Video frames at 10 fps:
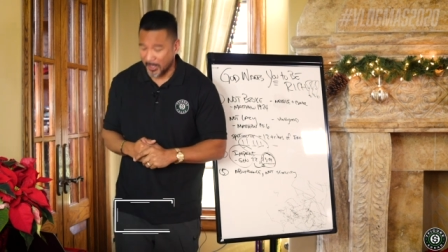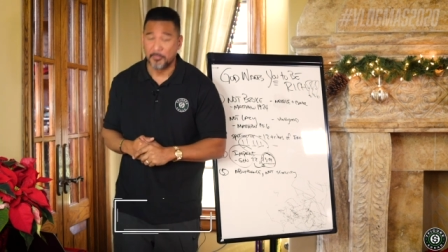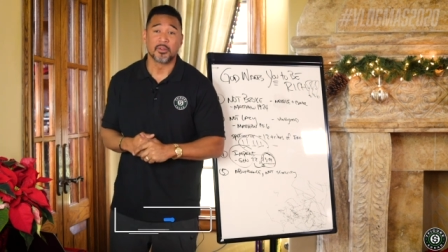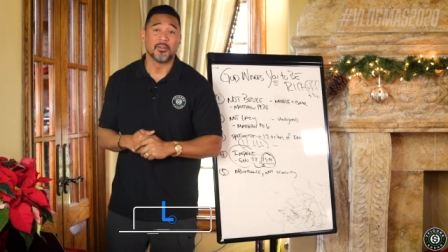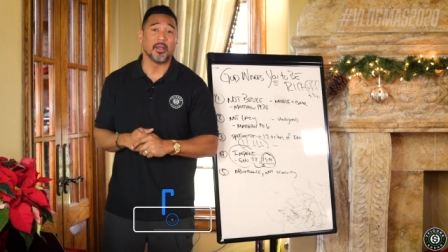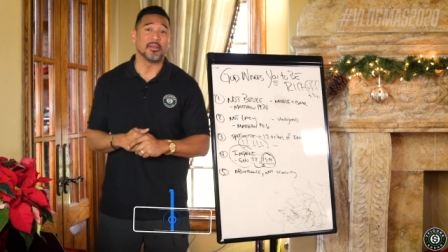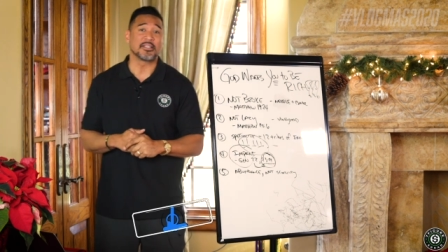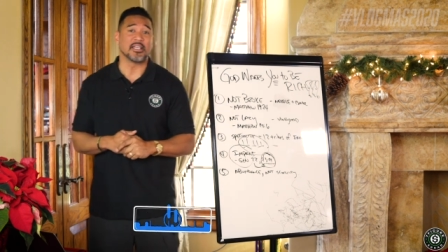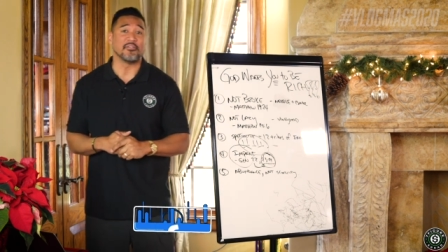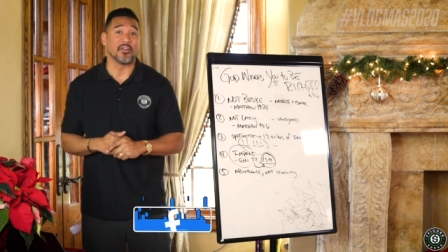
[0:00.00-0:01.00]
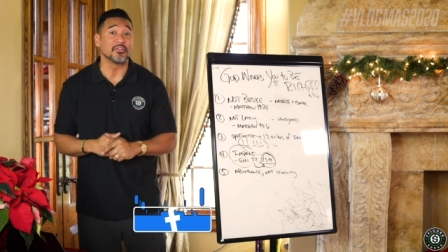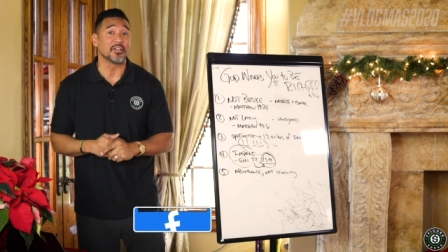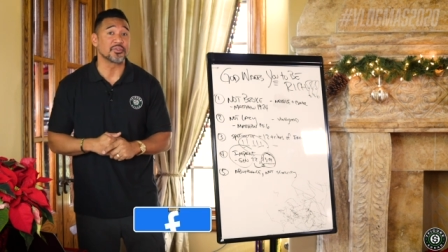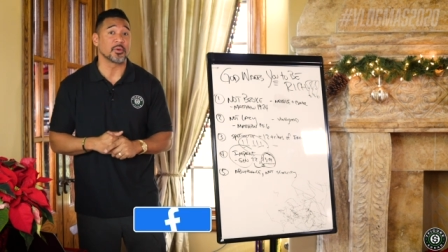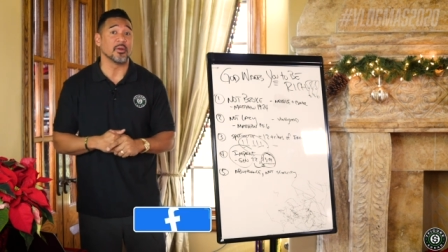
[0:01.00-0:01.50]
Anyway, that being said, if you
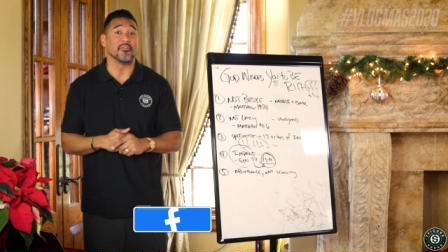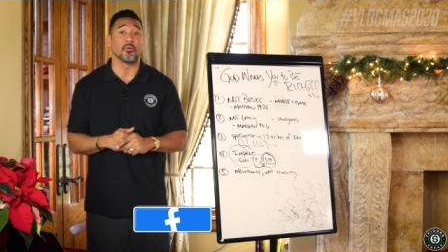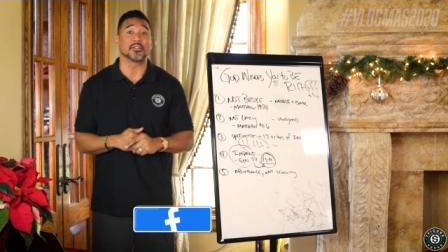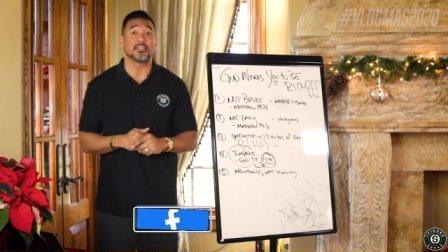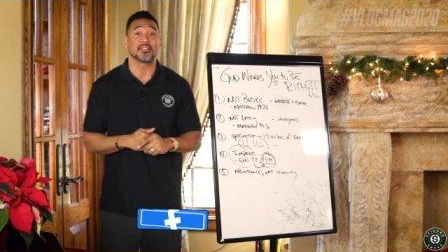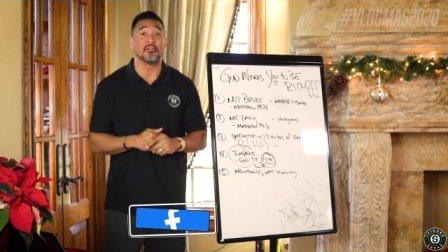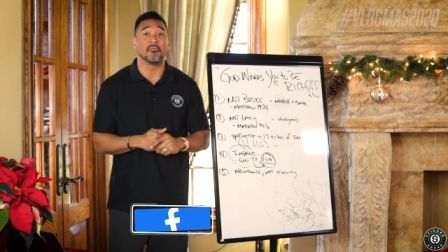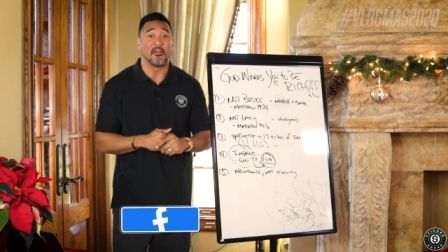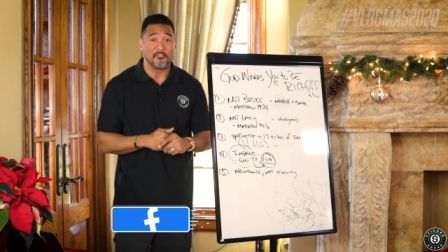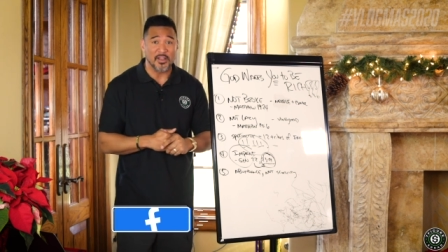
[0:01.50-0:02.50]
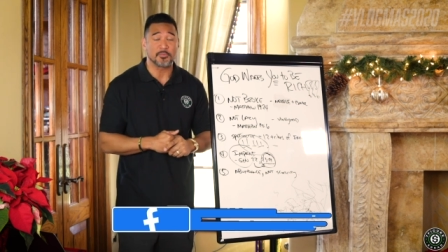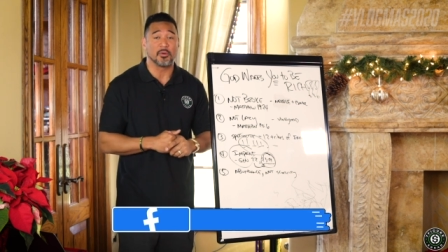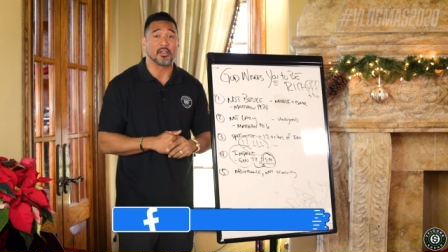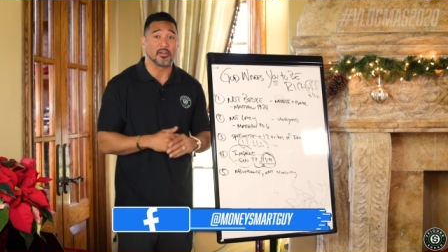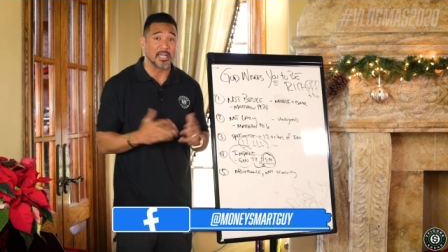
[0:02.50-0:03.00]
haven't done so already, if you're watching this on
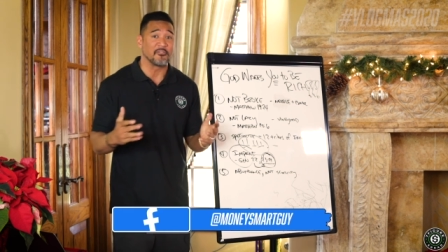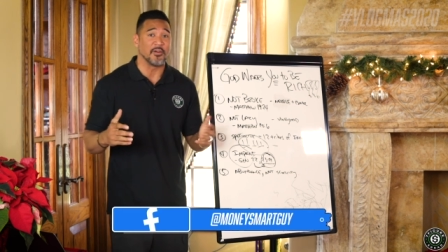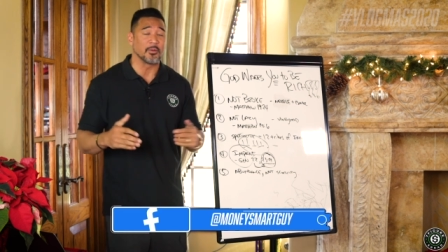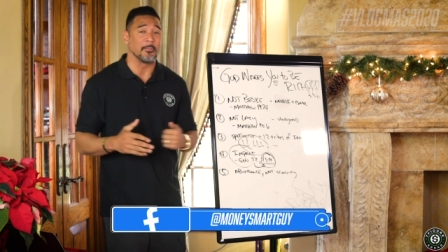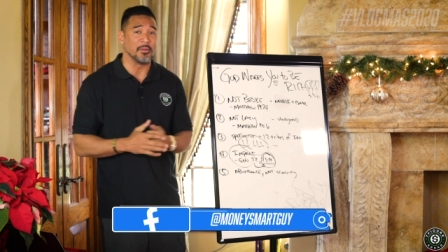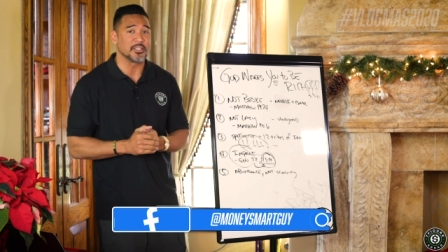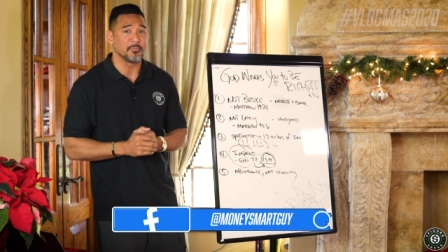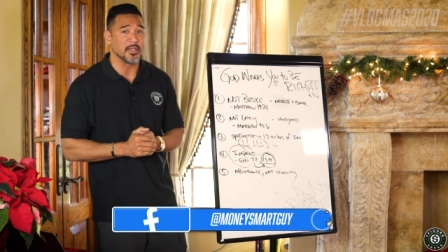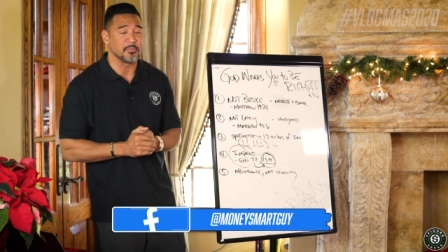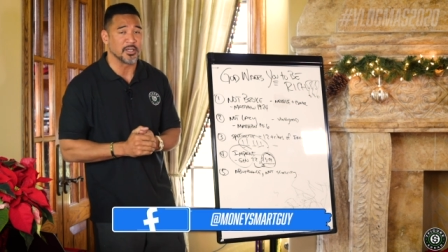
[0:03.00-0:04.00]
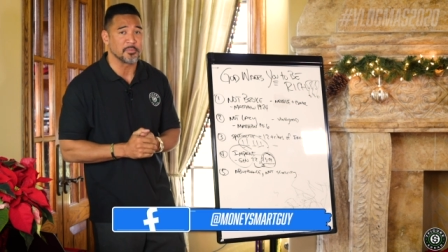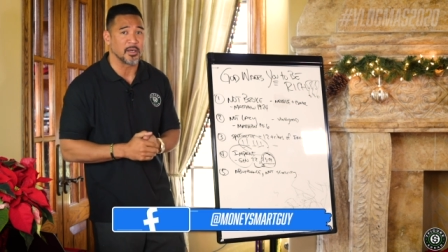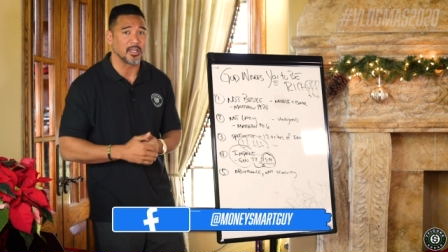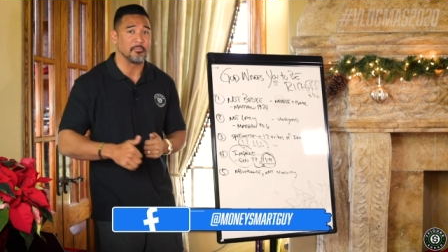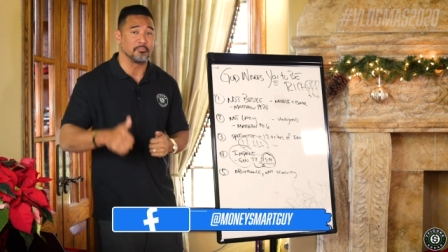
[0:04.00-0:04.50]
Facebook and you're not following our business page, Money
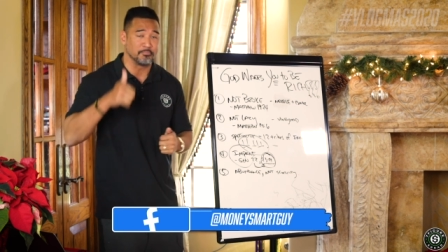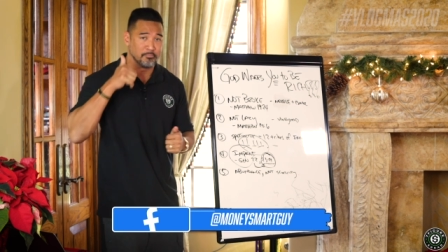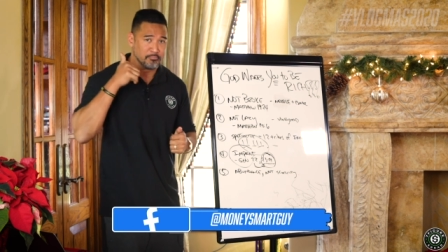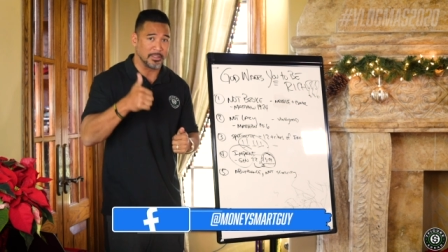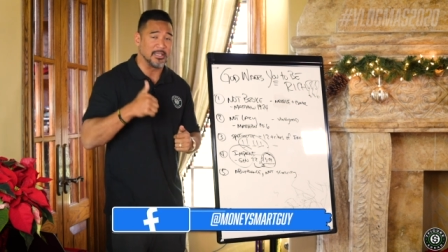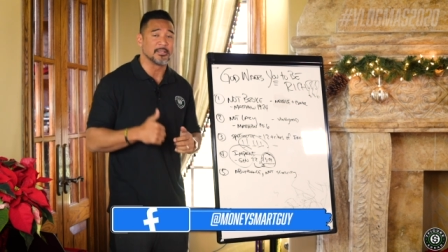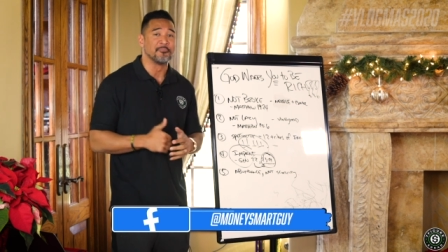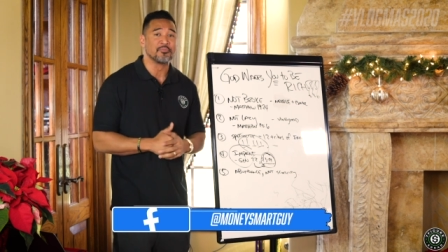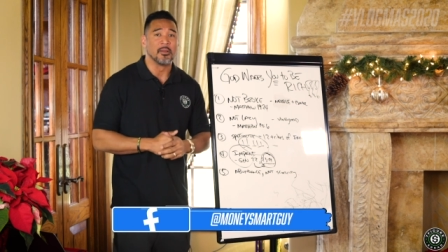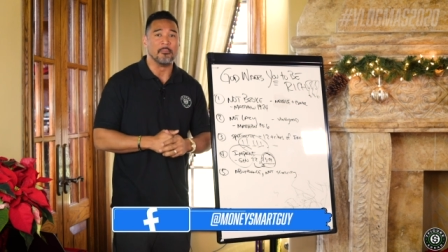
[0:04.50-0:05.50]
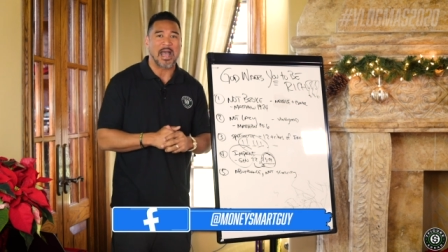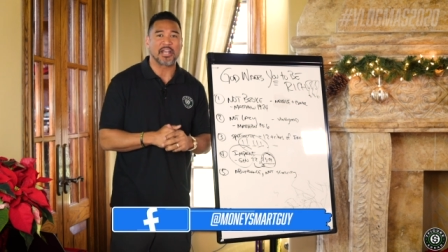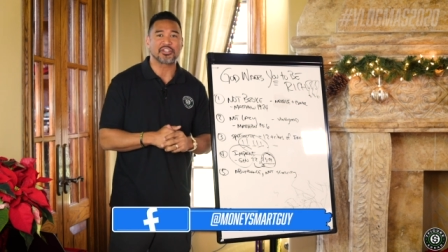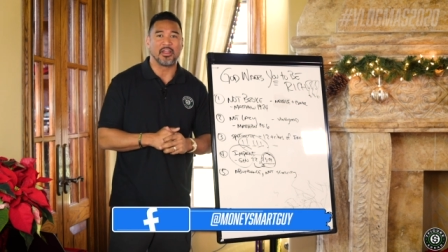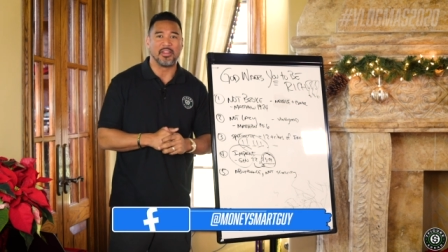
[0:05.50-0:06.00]
Smart Guy, please
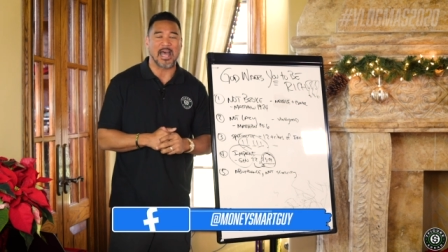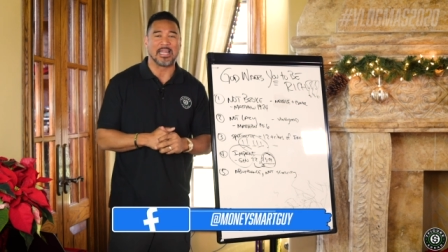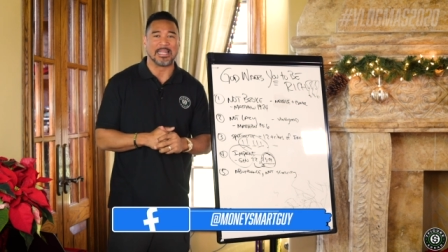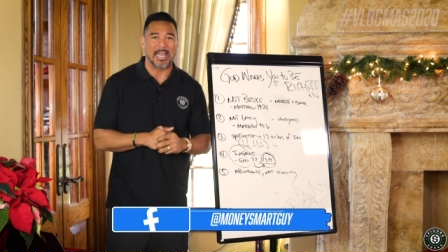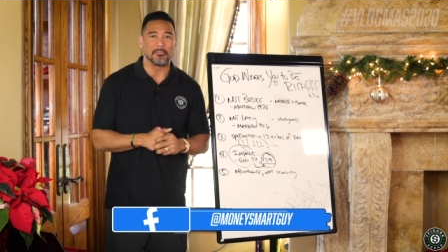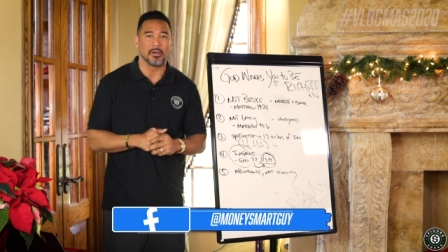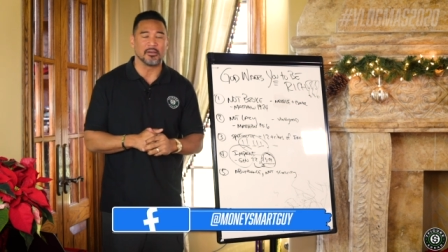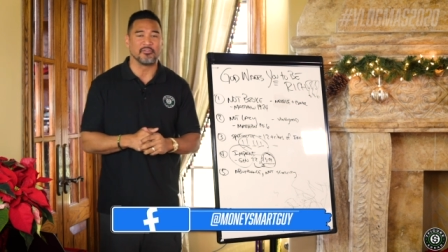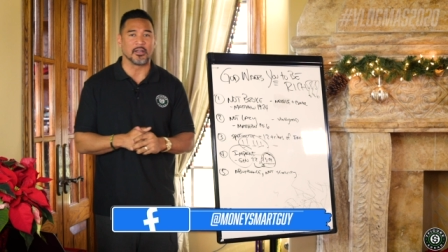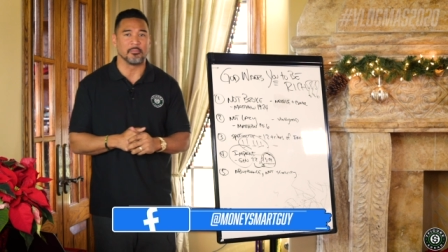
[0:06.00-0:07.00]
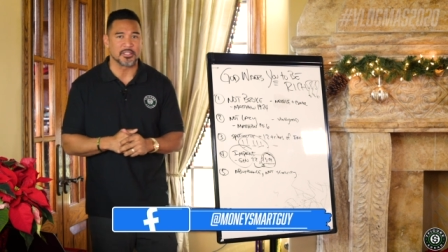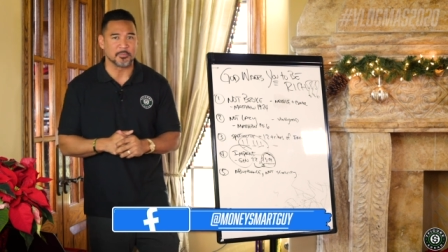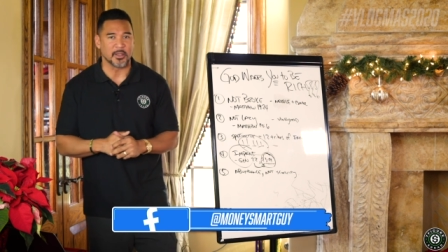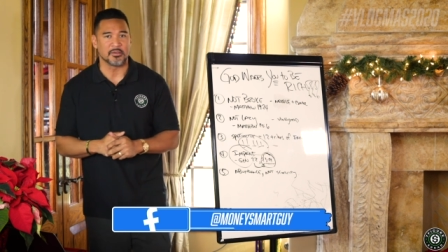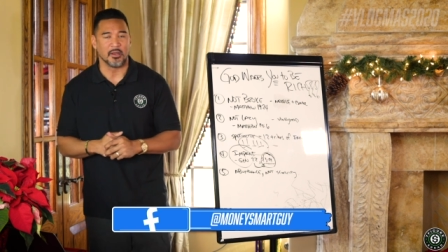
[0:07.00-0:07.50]
mash that like button, follow our
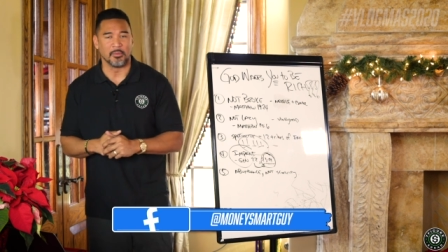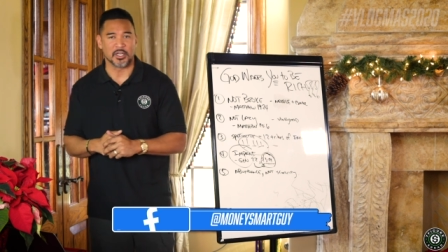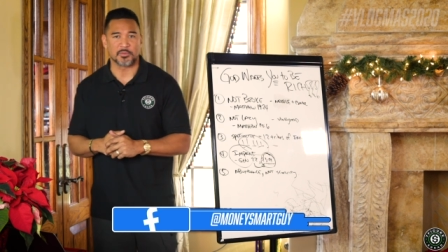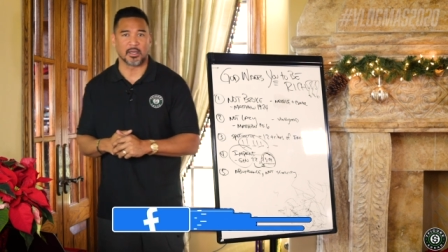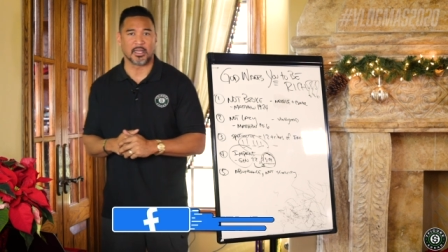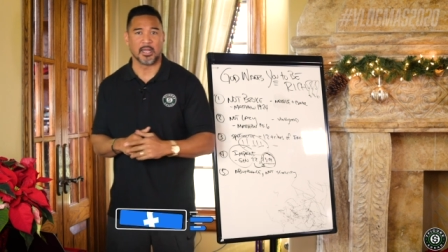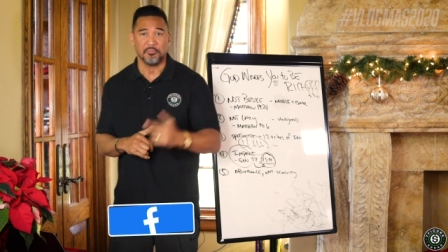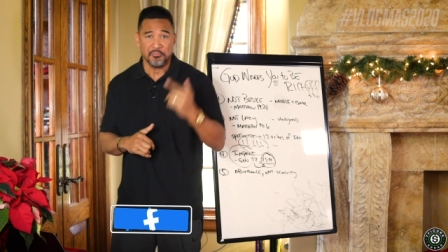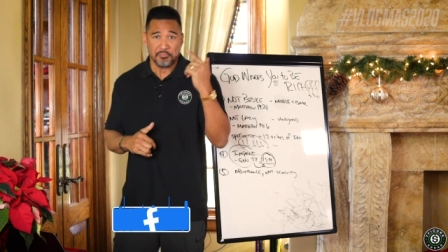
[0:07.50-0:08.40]
business page, Money Smart Guy.